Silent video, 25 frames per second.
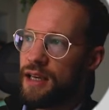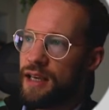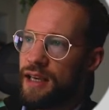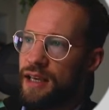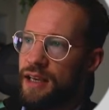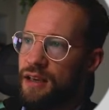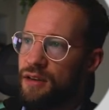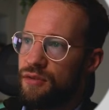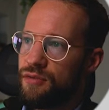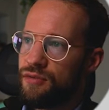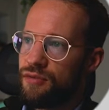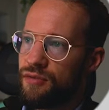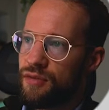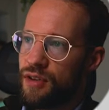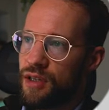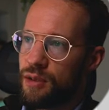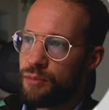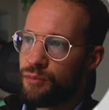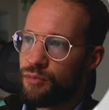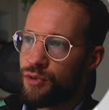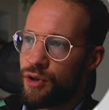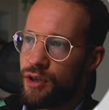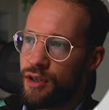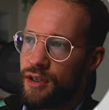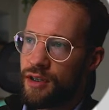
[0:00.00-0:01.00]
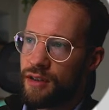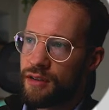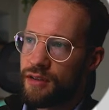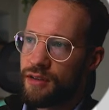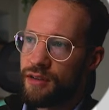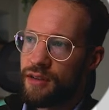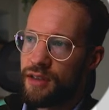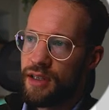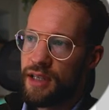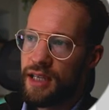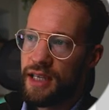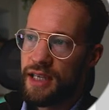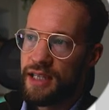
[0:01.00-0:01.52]
if a
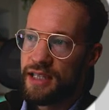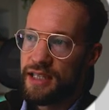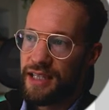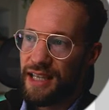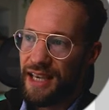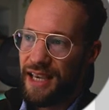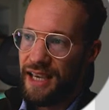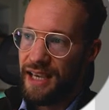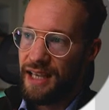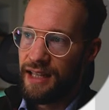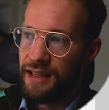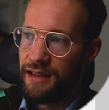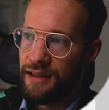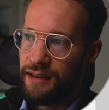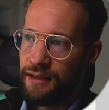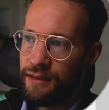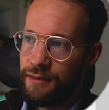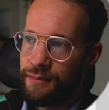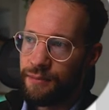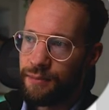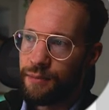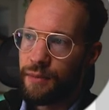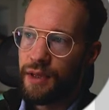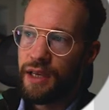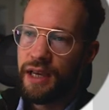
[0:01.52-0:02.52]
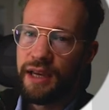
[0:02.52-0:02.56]
product is in,